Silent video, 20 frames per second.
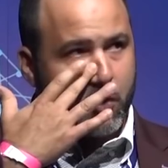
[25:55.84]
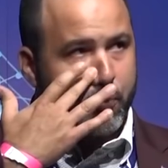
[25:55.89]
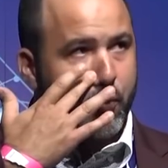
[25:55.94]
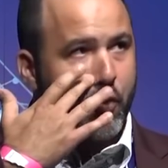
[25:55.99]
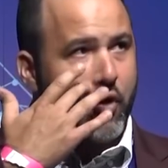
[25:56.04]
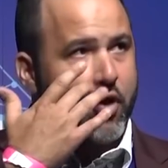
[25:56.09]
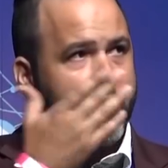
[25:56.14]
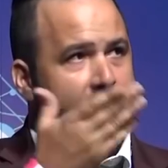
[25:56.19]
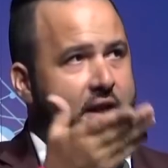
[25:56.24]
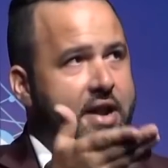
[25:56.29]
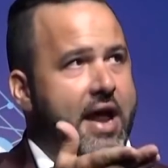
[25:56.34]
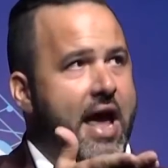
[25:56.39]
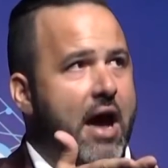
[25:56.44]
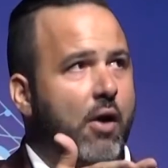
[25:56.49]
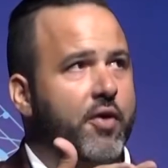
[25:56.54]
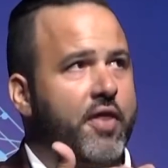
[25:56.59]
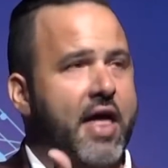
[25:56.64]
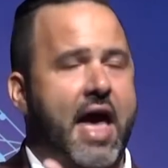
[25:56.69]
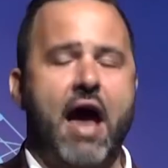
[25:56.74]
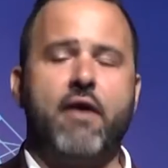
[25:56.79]
point right now
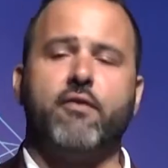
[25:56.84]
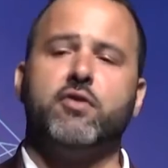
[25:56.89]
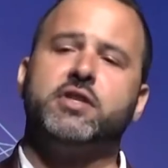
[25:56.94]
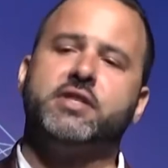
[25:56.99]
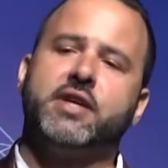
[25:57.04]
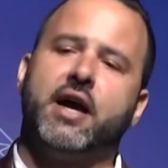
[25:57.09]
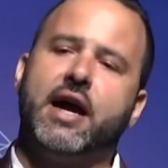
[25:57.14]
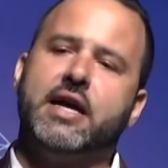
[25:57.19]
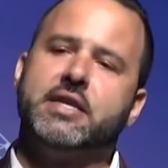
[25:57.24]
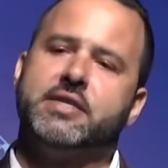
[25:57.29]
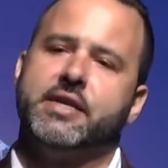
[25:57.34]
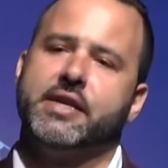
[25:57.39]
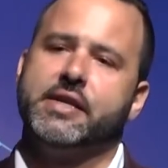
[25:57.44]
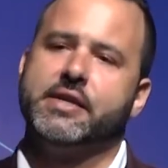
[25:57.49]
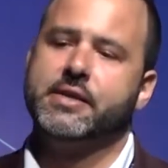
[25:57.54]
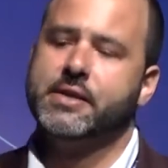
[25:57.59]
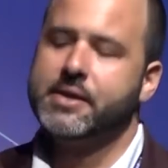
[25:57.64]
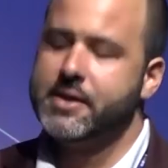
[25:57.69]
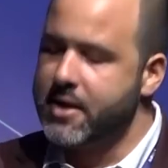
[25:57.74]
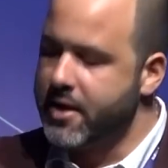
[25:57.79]
with advertising
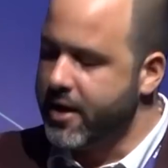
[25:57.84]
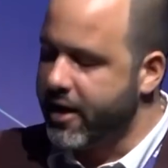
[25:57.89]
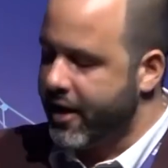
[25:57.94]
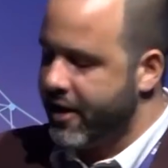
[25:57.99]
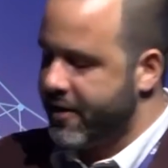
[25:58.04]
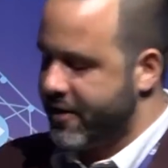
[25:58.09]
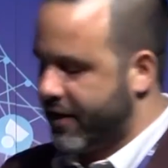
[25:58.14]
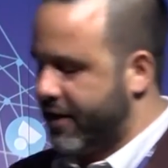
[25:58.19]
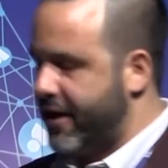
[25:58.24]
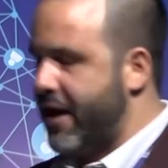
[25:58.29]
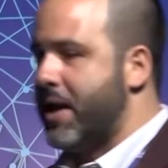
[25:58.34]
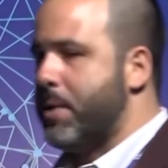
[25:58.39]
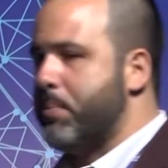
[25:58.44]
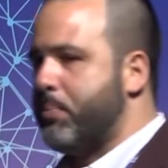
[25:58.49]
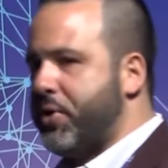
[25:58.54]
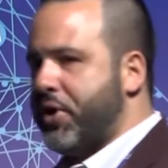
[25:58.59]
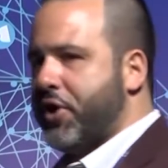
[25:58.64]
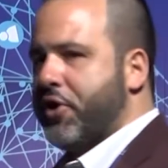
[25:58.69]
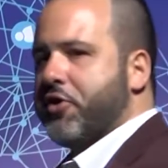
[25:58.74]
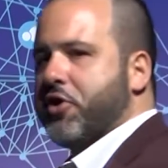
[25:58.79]
is, again,
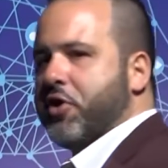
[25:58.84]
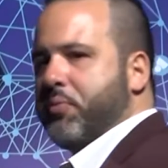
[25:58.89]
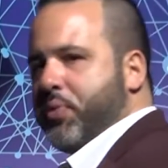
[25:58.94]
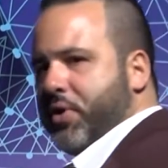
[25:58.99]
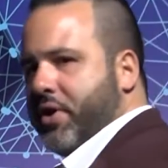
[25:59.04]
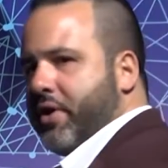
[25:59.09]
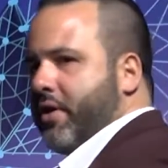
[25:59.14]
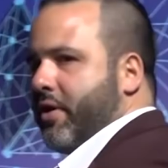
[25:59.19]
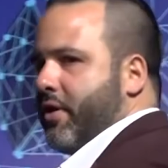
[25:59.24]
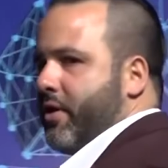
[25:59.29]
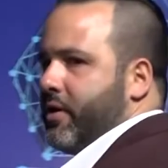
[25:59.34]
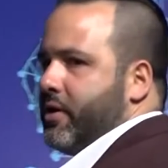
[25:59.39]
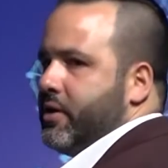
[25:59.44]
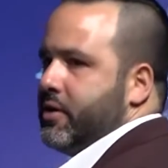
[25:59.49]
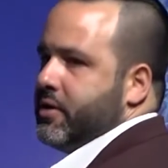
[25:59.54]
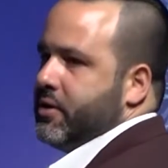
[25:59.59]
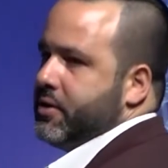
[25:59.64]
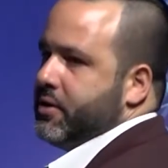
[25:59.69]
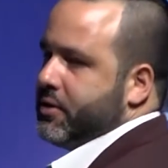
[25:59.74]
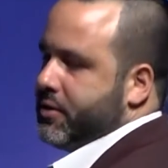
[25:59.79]
peer-to-peer
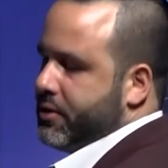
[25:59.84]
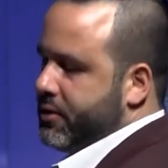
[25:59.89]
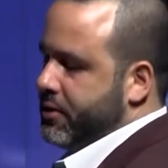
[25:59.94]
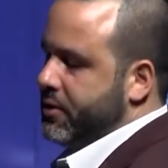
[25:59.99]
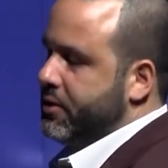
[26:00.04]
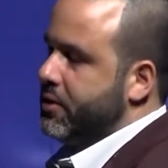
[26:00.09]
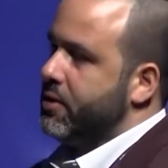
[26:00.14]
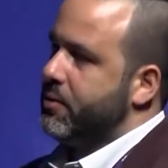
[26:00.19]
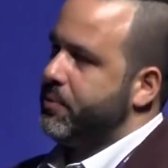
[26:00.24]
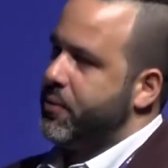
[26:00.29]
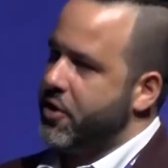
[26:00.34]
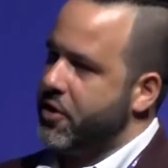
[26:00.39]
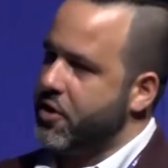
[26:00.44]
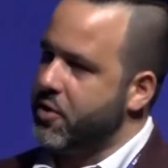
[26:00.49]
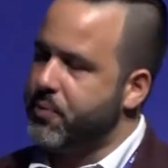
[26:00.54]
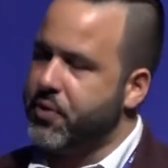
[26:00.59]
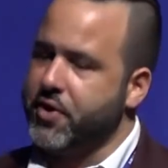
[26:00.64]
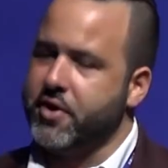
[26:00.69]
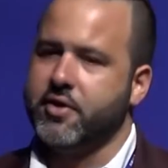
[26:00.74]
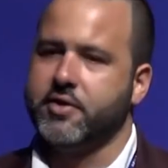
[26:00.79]

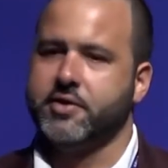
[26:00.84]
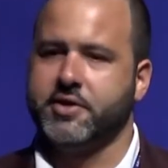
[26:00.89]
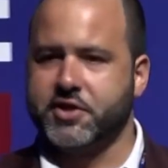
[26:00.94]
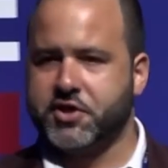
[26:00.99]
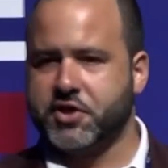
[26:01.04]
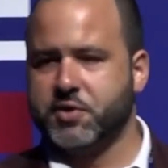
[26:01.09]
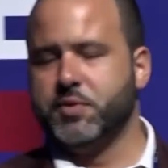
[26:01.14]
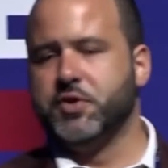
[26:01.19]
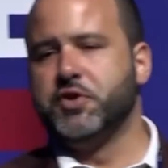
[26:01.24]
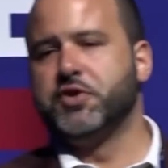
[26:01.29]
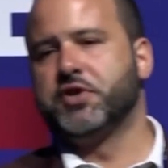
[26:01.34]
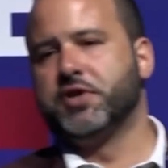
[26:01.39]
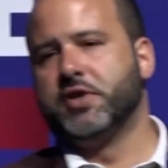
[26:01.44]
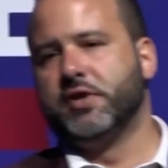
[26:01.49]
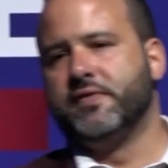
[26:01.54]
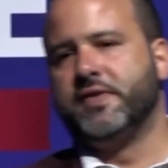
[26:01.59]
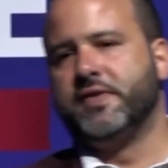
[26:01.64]
distribution of